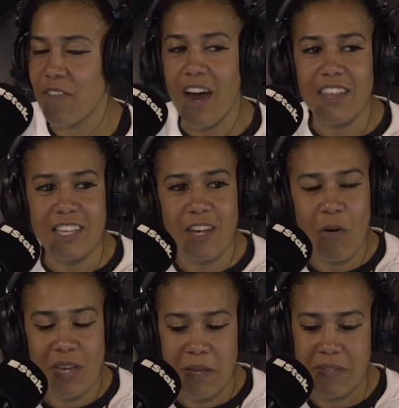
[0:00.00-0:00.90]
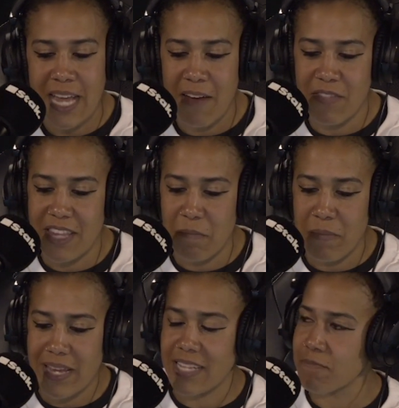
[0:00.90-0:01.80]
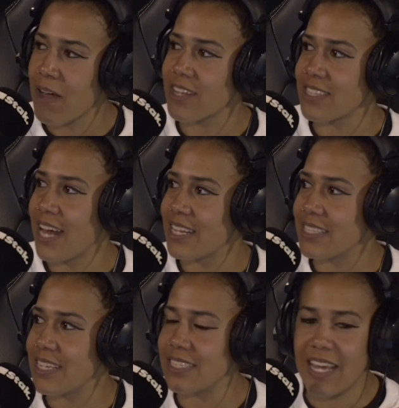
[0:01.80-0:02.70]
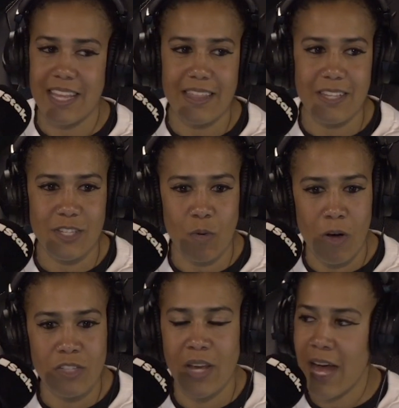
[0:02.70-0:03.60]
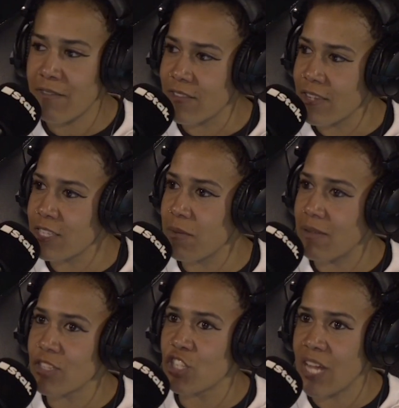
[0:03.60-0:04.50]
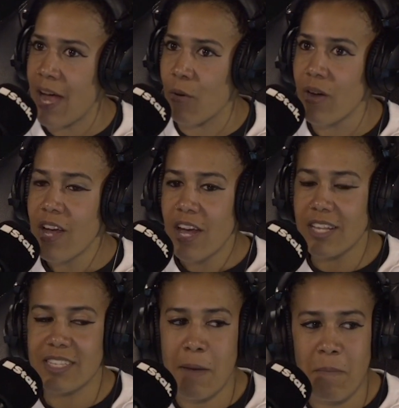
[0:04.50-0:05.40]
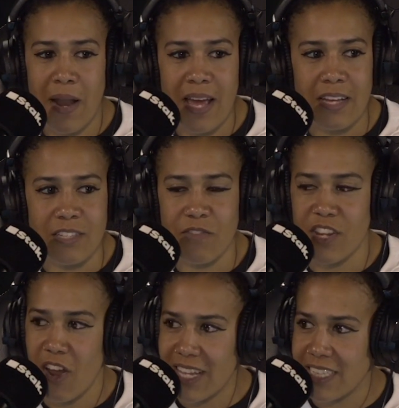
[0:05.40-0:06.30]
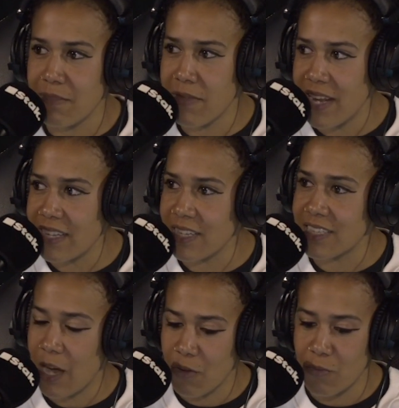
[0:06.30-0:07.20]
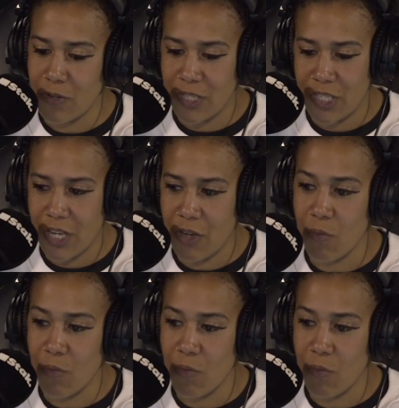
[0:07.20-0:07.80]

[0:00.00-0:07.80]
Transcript: I think goalkeepers have the biggest personalities in the squad. You have to be able to shout at 10 players for 90 minutes and tell them what to do,